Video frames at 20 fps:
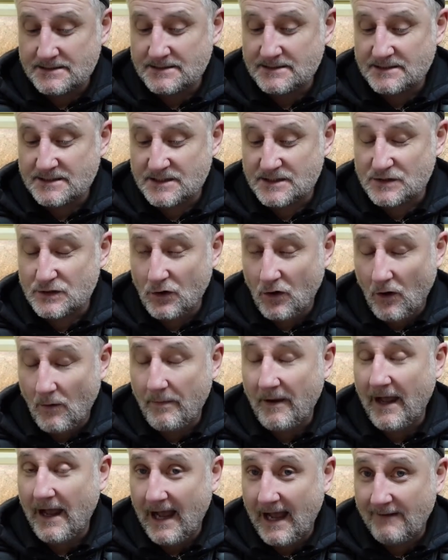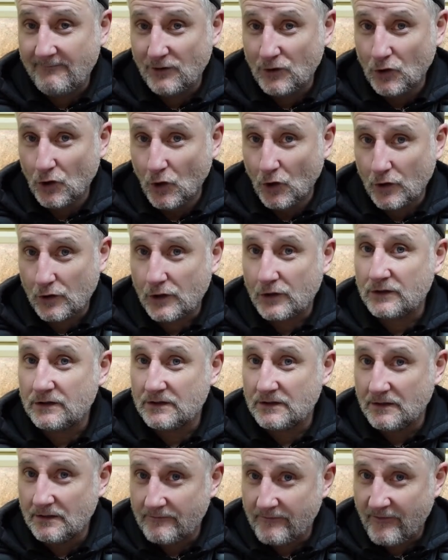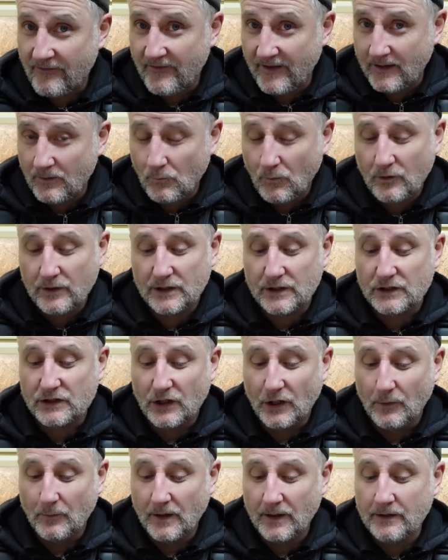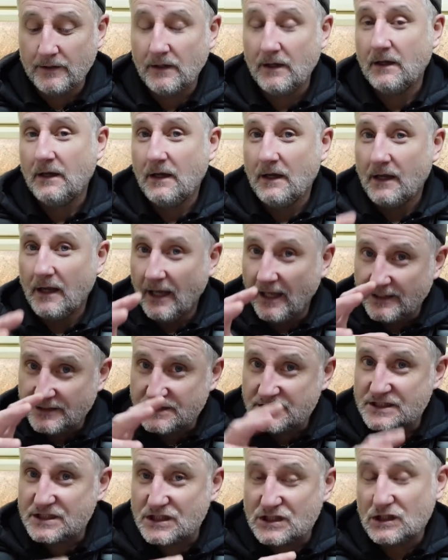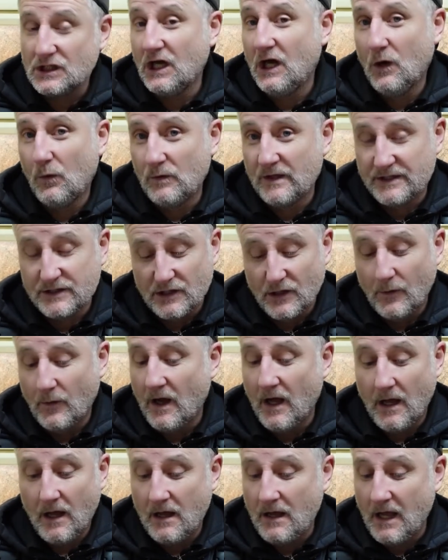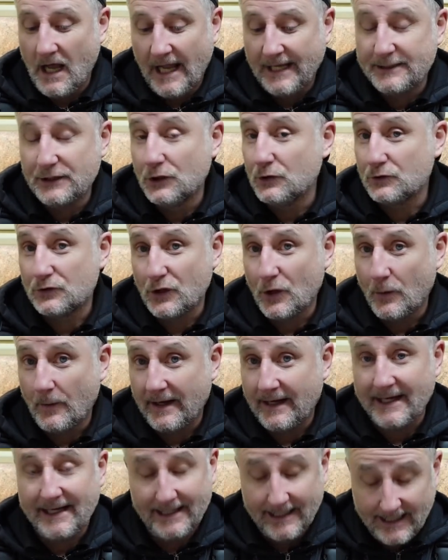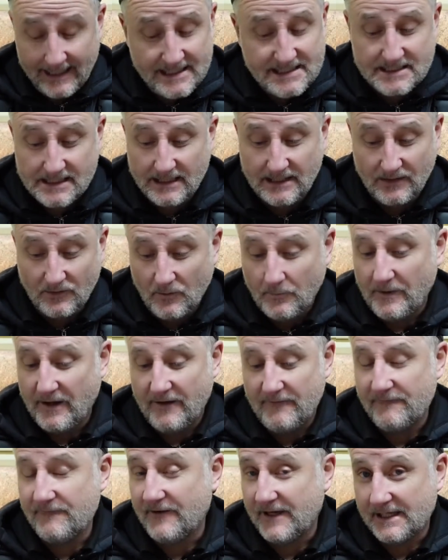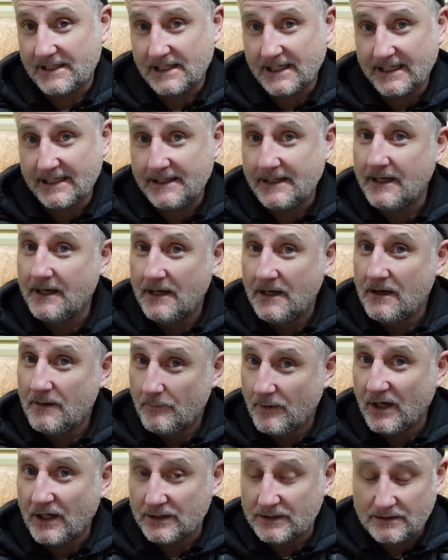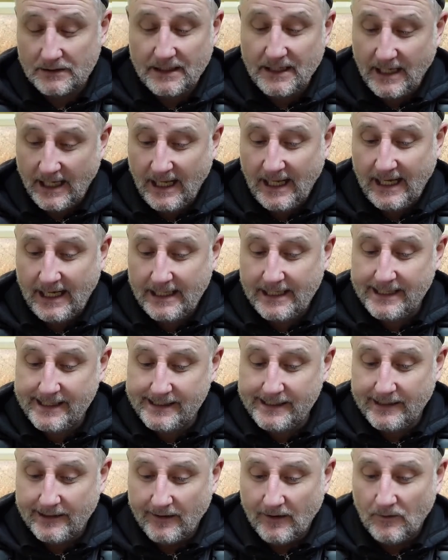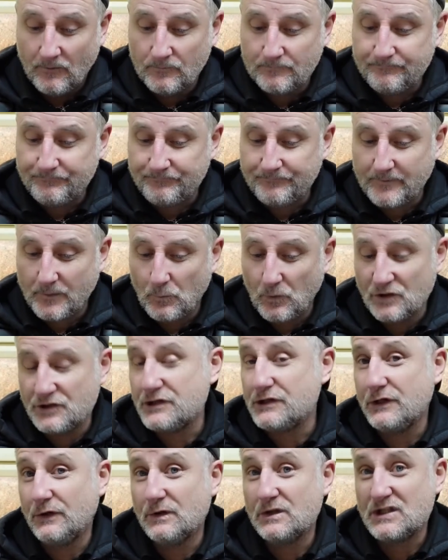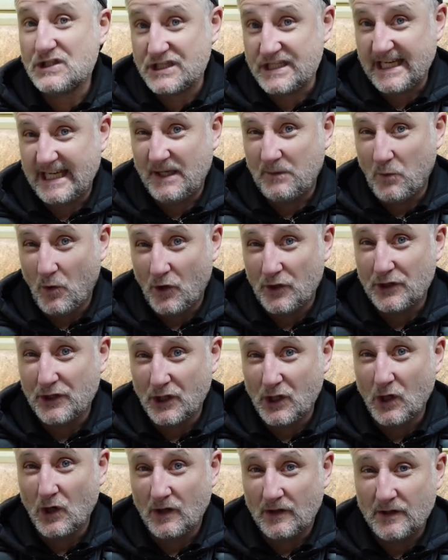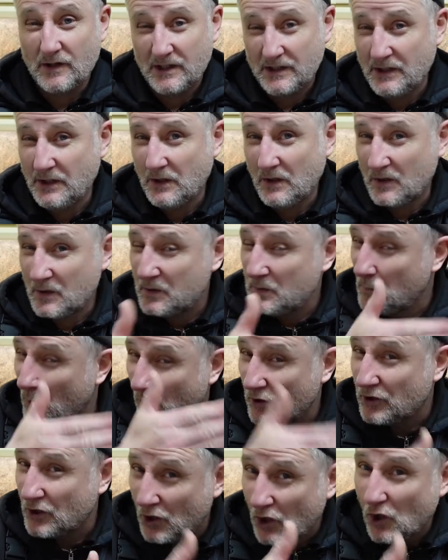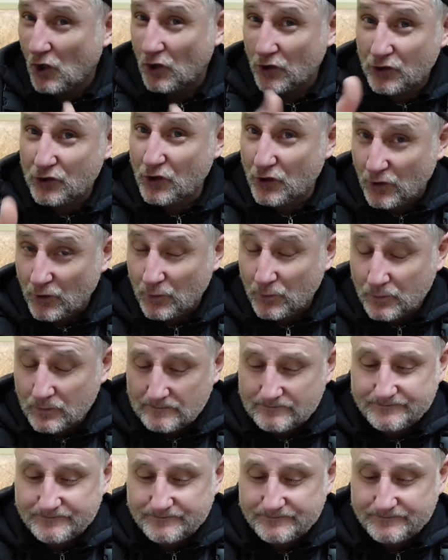Stop, have a look, think what you're doing, and just slowly do it, and you'll do it. It is a little bit fiddly, but you know, once you can see what you got to do,